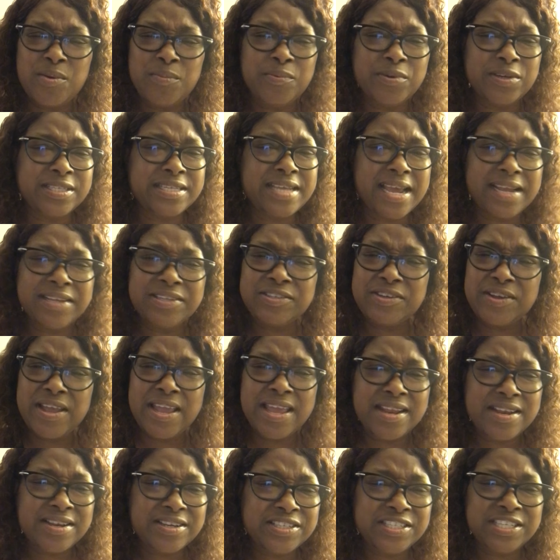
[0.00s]
Protect your
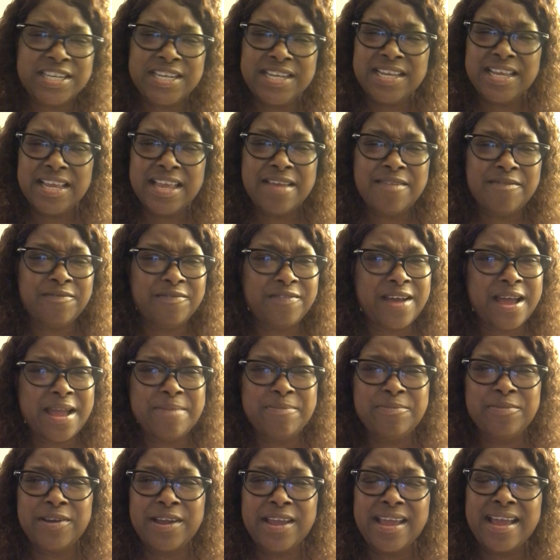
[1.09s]
energy and
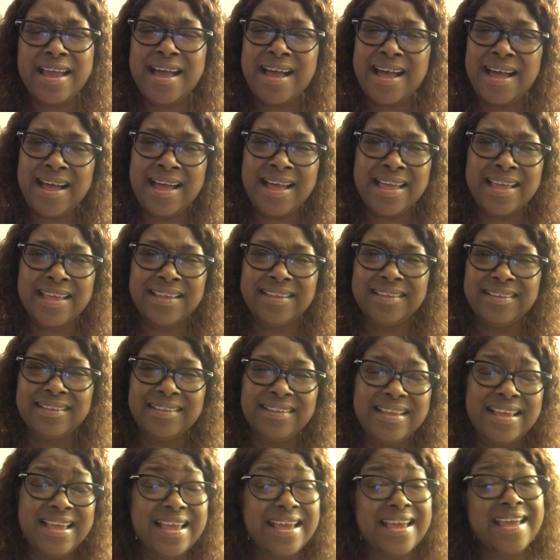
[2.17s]
vibrate high.
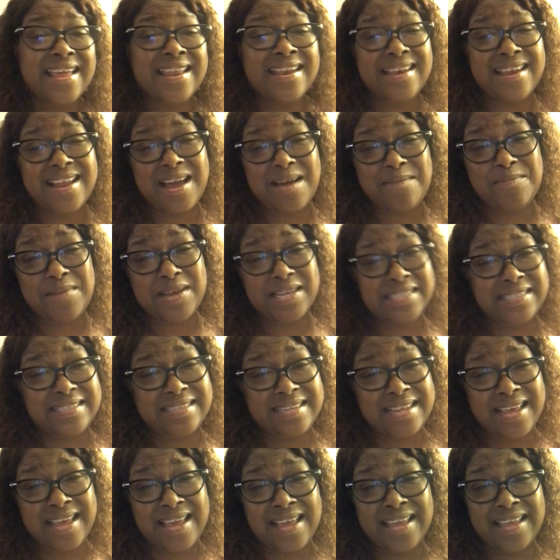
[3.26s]
And
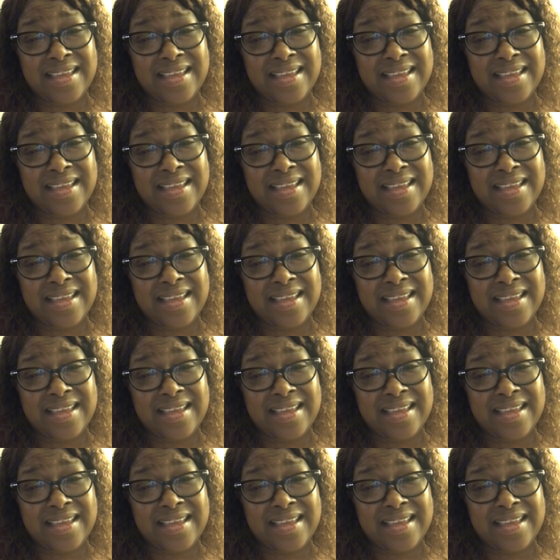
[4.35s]
namaste.